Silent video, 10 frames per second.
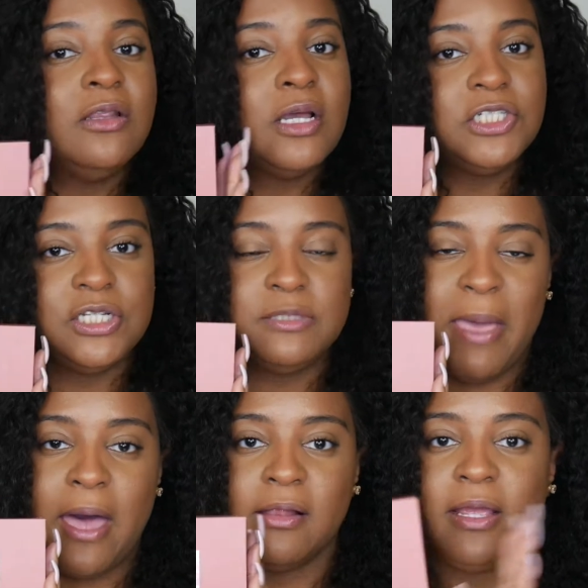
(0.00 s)
launched this
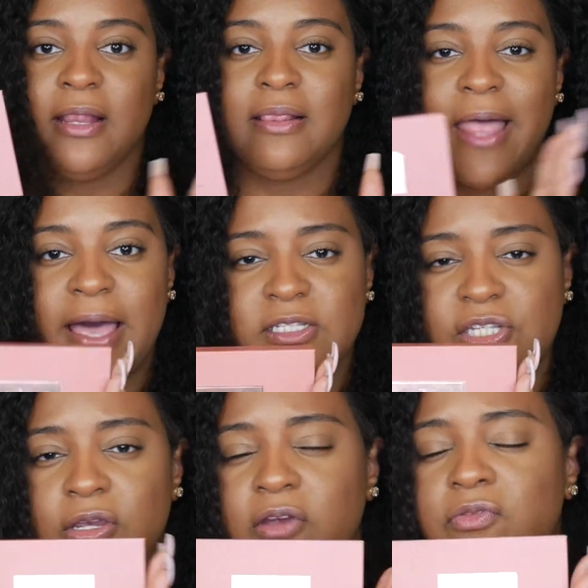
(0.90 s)
palette last
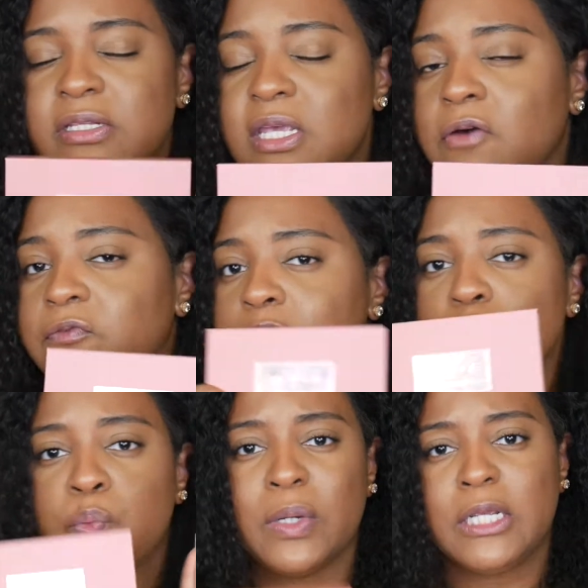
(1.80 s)
year, retailed for
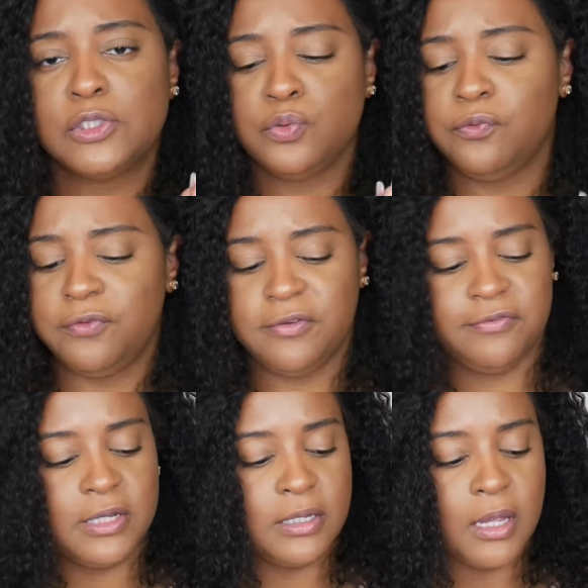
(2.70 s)

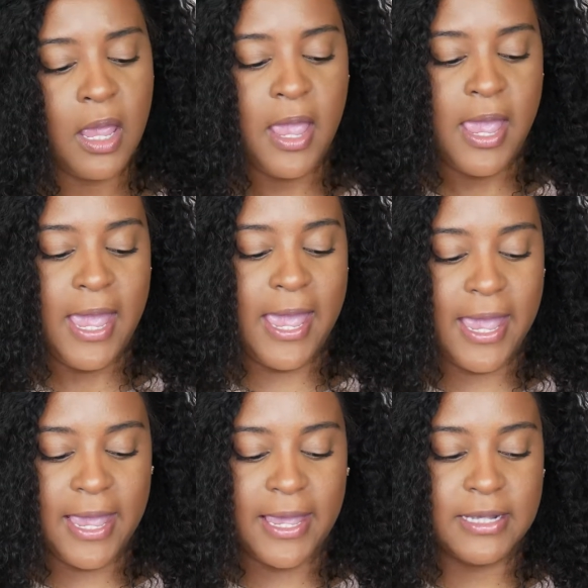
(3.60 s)
$22.50,
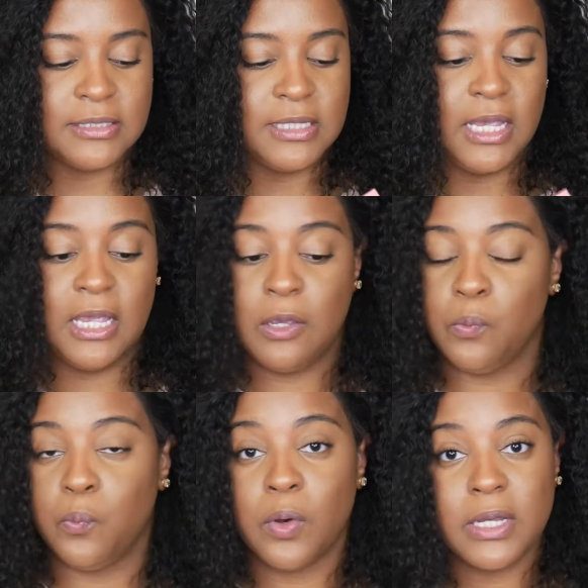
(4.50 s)
and
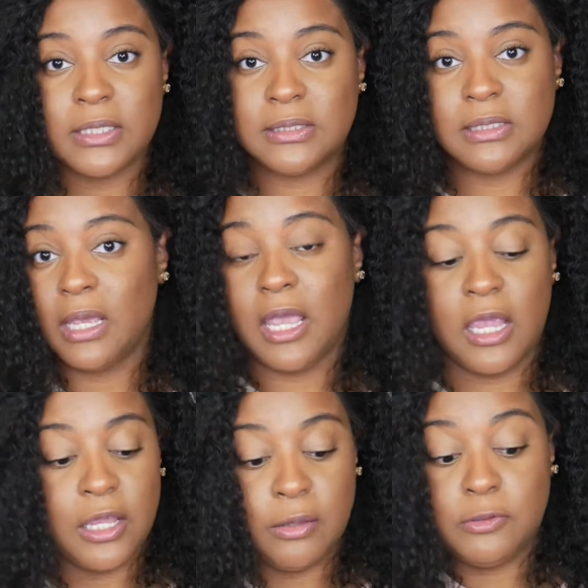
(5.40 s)
it was
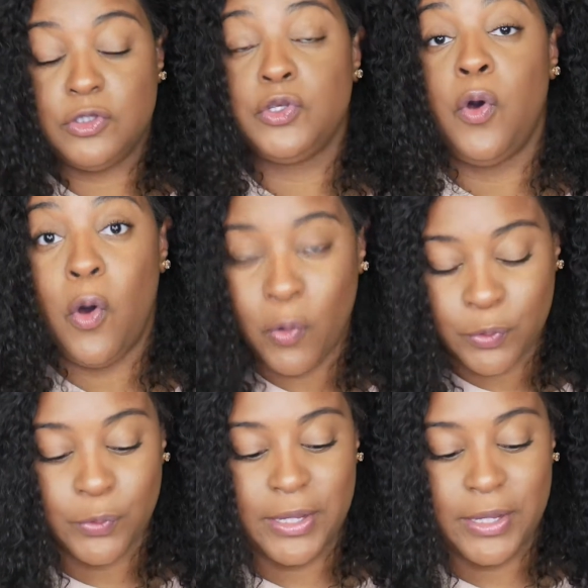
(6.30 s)
a total